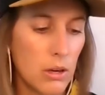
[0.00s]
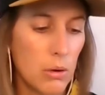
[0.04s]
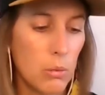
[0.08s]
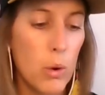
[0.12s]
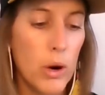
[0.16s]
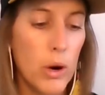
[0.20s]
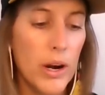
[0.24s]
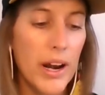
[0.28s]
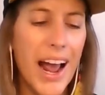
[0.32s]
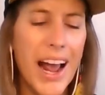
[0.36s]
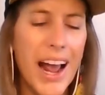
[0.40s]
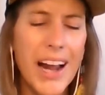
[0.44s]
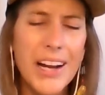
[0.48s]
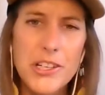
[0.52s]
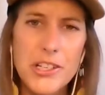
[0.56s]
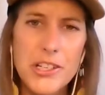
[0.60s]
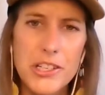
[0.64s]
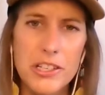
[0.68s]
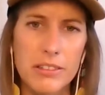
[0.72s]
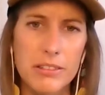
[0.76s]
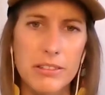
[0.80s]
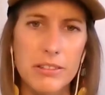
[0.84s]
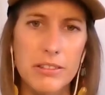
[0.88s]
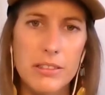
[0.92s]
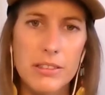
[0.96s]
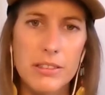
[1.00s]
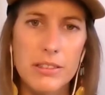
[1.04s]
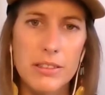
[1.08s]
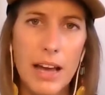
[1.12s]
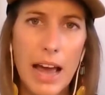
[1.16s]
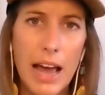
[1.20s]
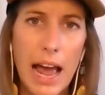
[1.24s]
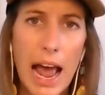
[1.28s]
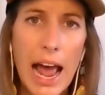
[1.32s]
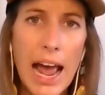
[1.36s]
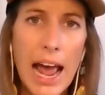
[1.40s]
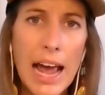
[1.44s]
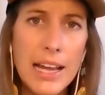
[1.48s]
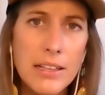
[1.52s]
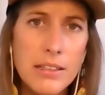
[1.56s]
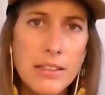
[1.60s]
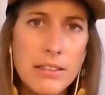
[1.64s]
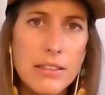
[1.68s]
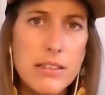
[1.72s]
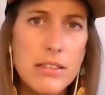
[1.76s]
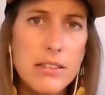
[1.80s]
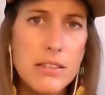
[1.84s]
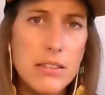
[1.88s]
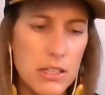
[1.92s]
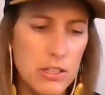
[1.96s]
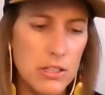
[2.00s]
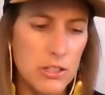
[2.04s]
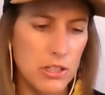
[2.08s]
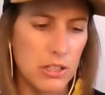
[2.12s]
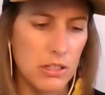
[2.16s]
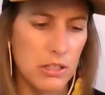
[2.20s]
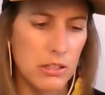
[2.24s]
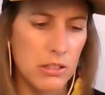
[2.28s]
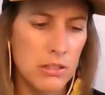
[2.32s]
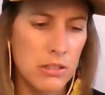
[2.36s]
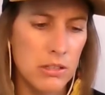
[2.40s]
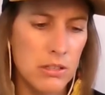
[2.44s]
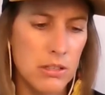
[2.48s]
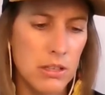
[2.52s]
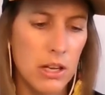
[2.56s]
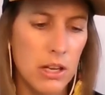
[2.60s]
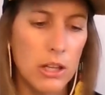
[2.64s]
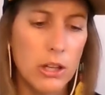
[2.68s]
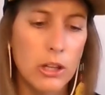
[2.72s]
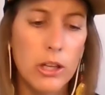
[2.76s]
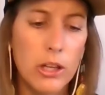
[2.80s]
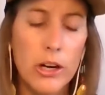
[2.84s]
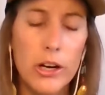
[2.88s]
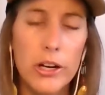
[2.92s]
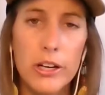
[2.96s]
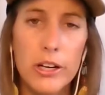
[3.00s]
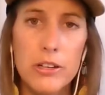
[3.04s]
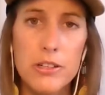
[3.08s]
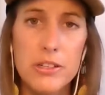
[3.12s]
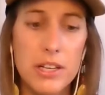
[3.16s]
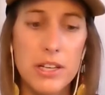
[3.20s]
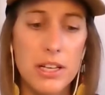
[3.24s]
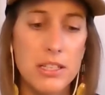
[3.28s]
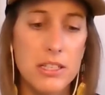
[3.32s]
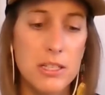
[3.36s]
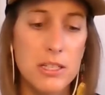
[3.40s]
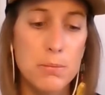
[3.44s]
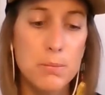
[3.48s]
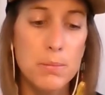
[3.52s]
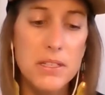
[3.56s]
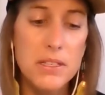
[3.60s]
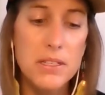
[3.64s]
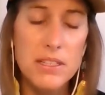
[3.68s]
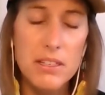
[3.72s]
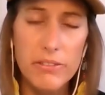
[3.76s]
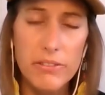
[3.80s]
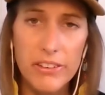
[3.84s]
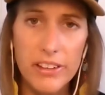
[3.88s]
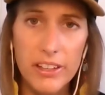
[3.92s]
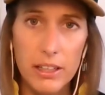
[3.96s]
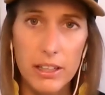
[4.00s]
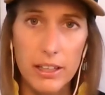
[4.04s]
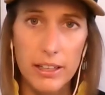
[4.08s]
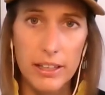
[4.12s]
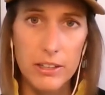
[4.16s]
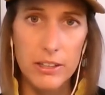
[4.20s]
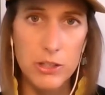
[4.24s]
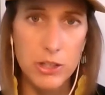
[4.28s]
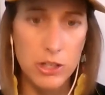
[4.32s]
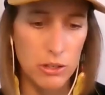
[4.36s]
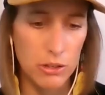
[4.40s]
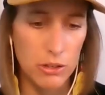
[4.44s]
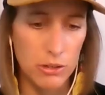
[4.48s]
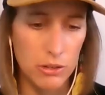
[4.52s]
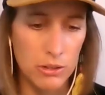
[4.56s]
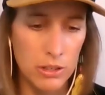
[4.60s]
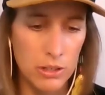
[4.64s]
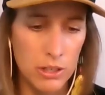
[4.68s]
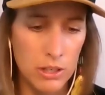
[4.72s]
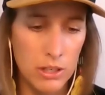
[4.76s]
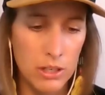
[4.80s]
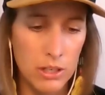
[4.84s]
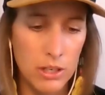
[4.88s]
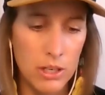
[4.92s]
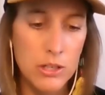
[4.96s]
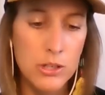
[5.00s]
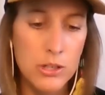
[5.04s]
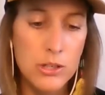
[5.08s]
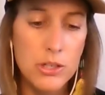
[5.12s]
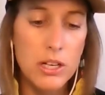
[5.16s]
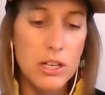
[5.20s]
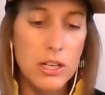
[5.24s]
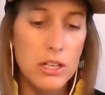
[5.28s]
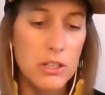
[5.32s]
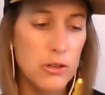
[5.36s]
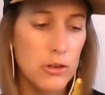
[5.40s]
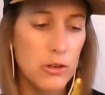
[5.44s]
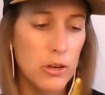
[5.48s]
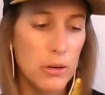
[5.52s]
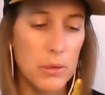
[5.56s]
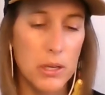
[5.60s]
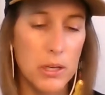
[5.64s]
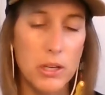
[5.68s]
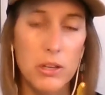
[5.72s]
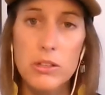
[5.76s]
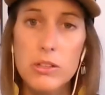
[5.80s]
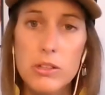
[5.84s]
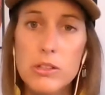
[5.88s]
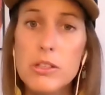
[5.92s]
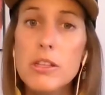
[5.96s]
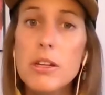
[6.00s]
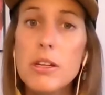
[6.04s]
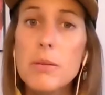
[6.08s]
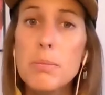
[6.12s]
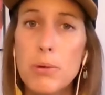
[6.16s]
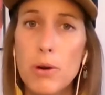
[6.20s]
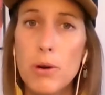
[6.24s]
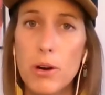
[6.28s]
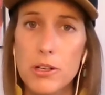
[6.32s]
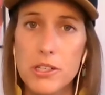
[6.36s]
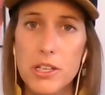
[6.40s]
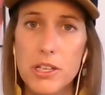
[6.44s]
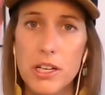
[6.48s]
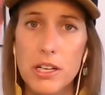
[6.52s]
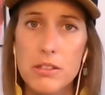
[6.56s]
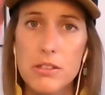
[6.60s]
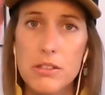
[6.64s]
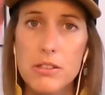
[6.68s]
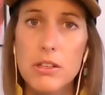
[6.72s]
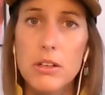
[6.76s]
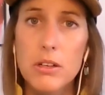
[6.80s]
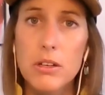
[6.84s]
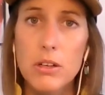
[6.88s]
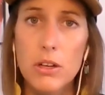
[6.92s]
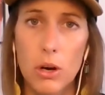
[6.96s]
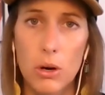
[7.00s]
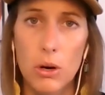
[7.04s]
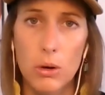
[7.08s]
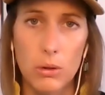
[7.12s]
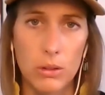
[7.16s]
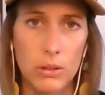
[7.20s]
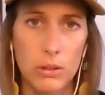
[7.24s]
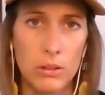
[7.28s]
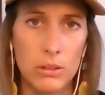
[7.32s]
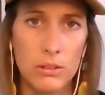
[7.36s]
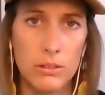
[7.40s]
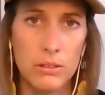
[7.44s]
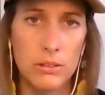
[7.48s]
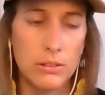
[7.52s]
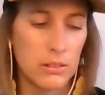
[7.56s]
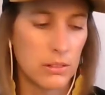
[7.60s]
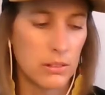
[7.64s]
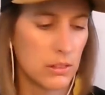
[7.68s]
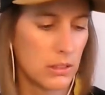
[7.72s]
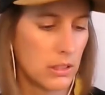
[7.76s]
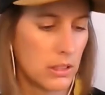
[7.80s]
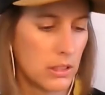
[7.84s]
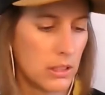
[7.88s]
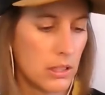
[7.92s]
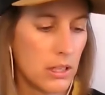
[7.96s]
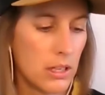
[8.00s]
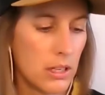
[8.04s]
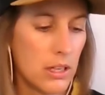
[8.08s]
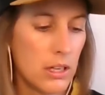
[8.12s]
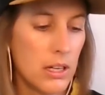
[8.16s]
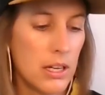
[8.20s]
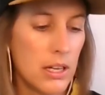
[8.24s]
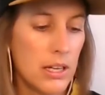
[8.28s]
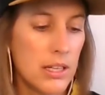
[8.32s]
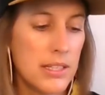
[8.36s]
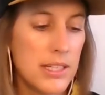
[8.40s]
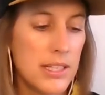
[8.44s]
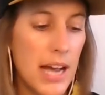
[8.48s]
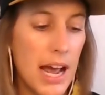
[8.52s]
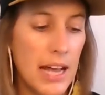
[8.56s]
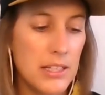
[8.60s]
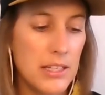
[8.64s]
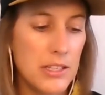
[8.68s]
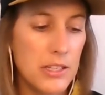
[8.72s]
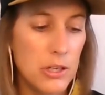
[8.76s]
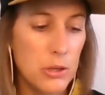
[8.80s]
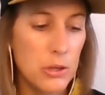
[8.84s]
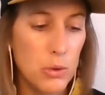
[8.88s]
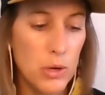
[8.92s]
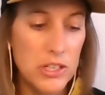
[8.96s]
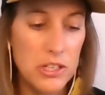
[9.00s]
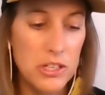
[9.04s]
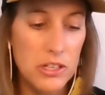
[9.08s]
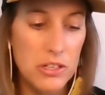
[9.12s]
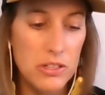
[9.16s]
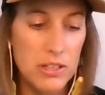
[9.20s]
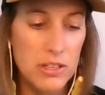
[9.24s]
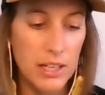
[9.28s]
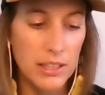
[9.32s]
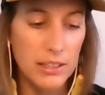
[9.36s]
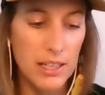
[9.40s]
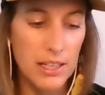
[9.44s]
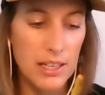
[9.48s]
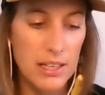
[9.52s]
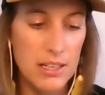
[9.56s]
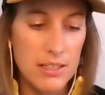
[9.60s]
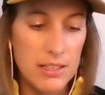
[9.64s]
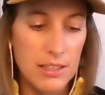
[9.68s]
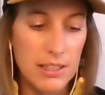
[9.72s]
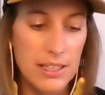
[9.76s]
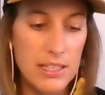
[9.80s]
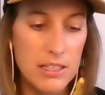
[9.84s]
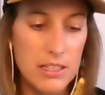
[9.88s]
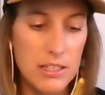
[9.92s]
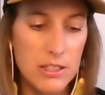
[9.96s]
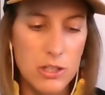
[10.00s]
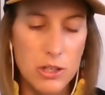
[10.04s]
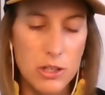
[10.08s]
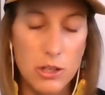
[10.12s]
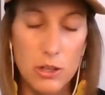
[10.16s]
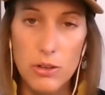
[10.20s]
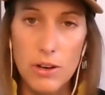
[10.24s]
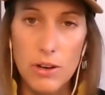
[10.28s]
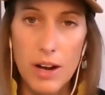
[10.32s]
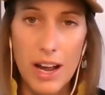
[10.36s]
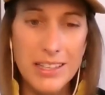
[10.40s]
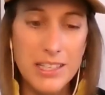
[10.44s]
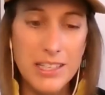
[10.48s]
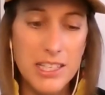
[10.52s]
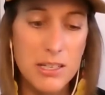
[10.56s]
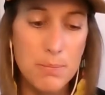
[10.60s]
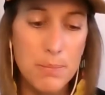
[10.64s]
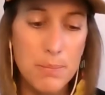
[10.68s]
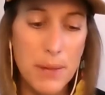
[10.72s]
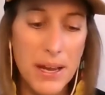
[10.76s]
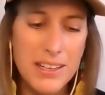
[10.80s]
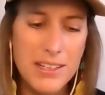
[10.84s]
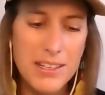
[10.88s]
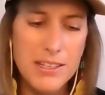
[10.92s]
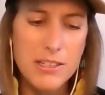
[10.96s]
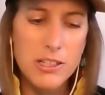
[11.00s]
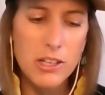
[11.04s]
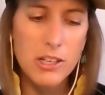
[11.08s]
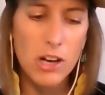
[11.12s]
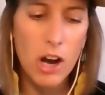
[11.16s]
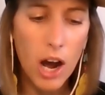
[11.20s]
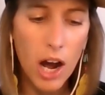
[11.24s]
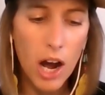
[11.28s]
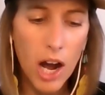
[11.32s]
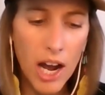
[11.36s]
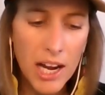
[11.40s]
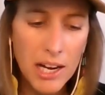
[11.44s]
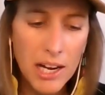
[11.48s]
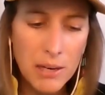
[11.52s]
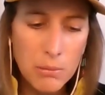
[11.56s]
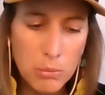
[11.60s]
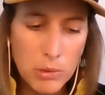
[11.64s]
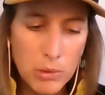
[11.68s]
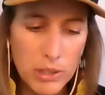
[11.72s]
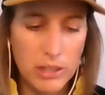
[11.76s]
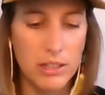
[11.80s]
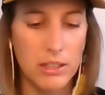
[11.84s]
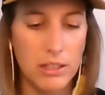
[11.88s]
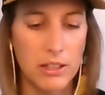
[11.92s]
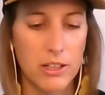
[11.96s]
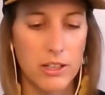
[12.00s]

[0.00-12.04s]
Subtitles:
What actions and decisions learners can specifically do to contribute to the project's goal. To answer questions like these, listen to and spend time with the